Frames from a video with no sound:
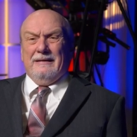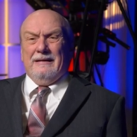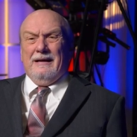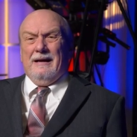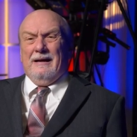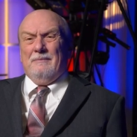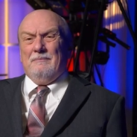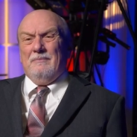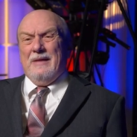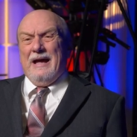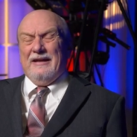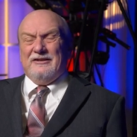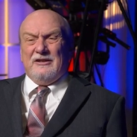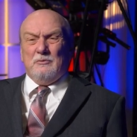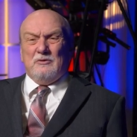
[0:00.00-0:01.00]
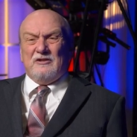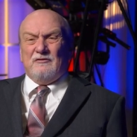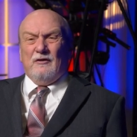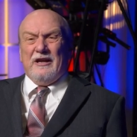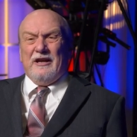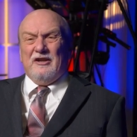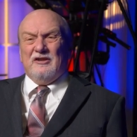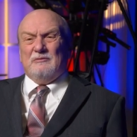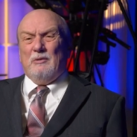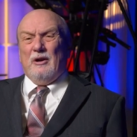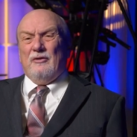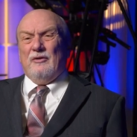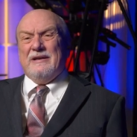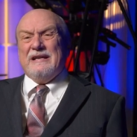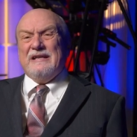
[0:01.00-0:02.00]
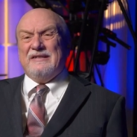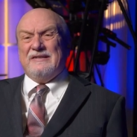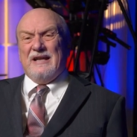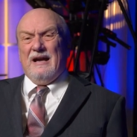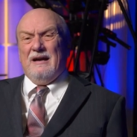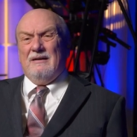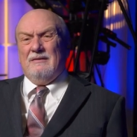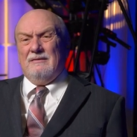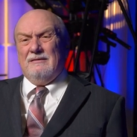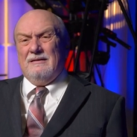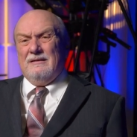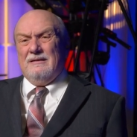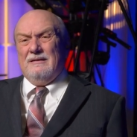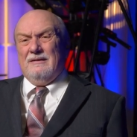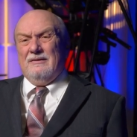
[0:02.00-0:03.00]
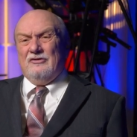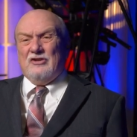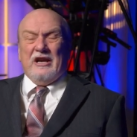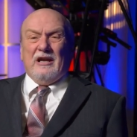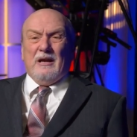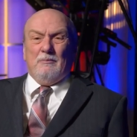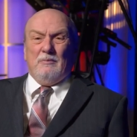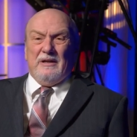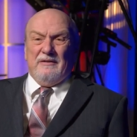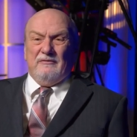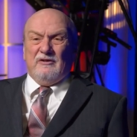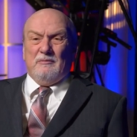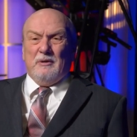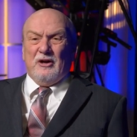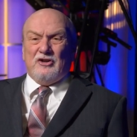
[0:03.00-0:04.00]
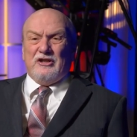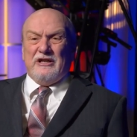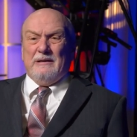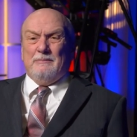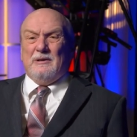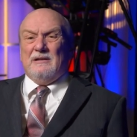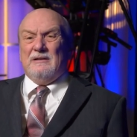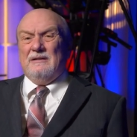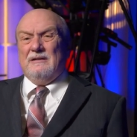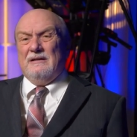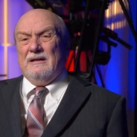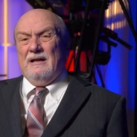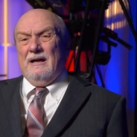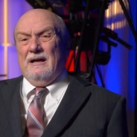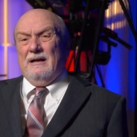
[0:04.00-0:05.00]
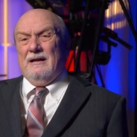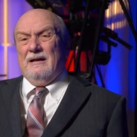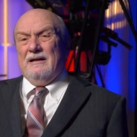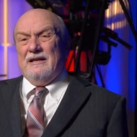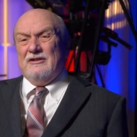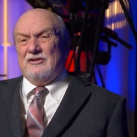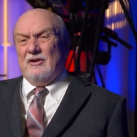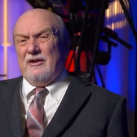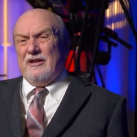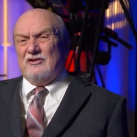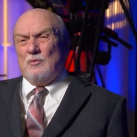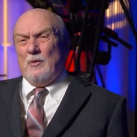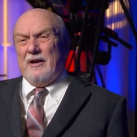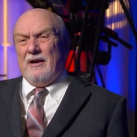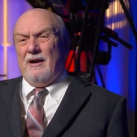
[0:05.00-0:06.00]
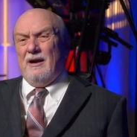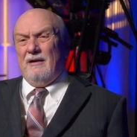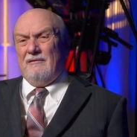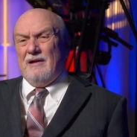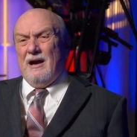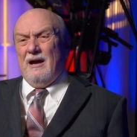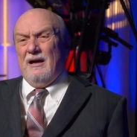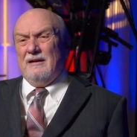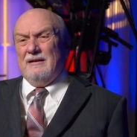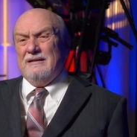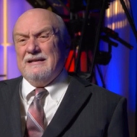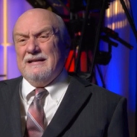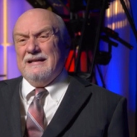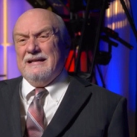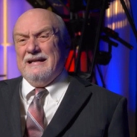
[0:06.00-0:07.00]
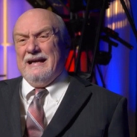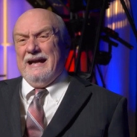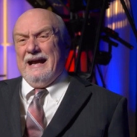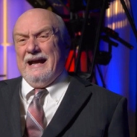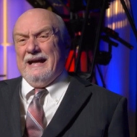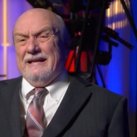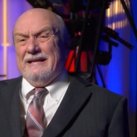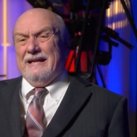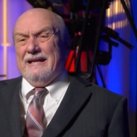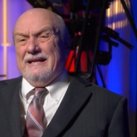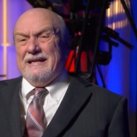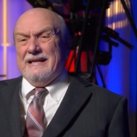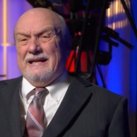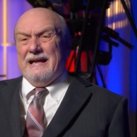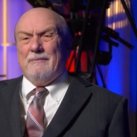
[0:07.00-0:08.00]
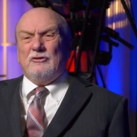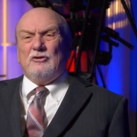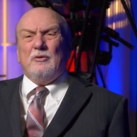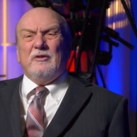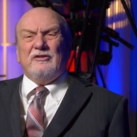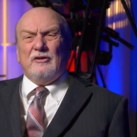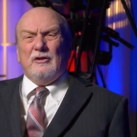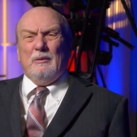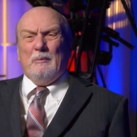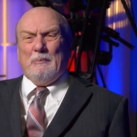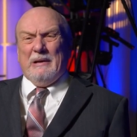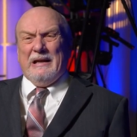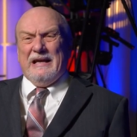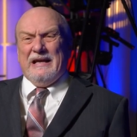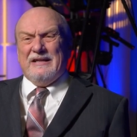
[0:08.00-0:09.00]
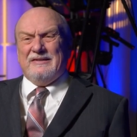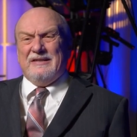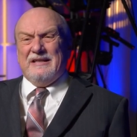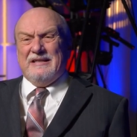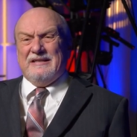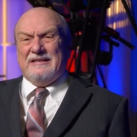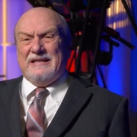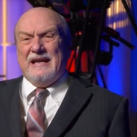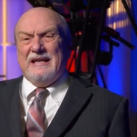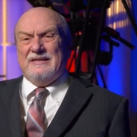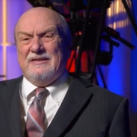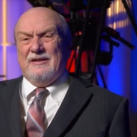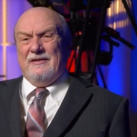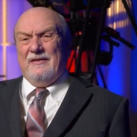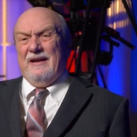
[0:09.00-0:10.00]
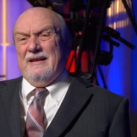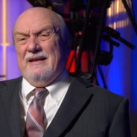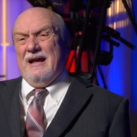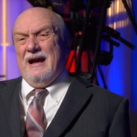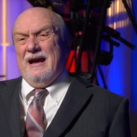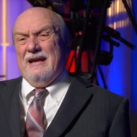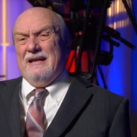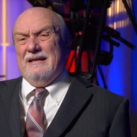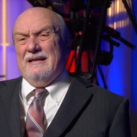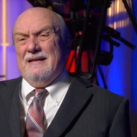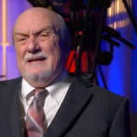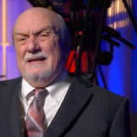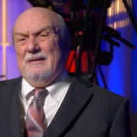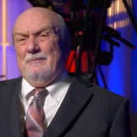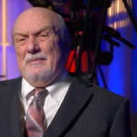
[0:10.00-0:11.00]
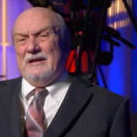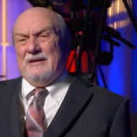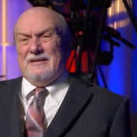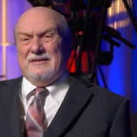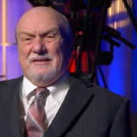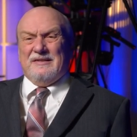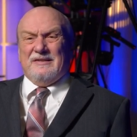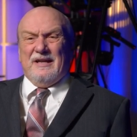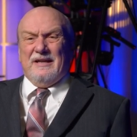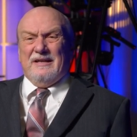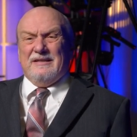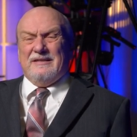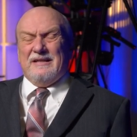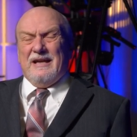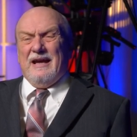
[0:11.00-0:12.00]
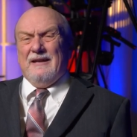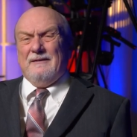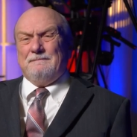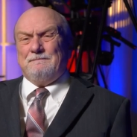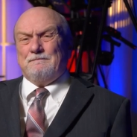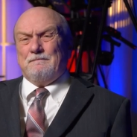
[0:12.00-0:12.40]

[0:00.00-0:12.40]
as he was fleeing his brother Esau. Jacob leaves Beersheba. He's on his way to Haran, and he comes to a certain place, and he stays there that night because the sun had set.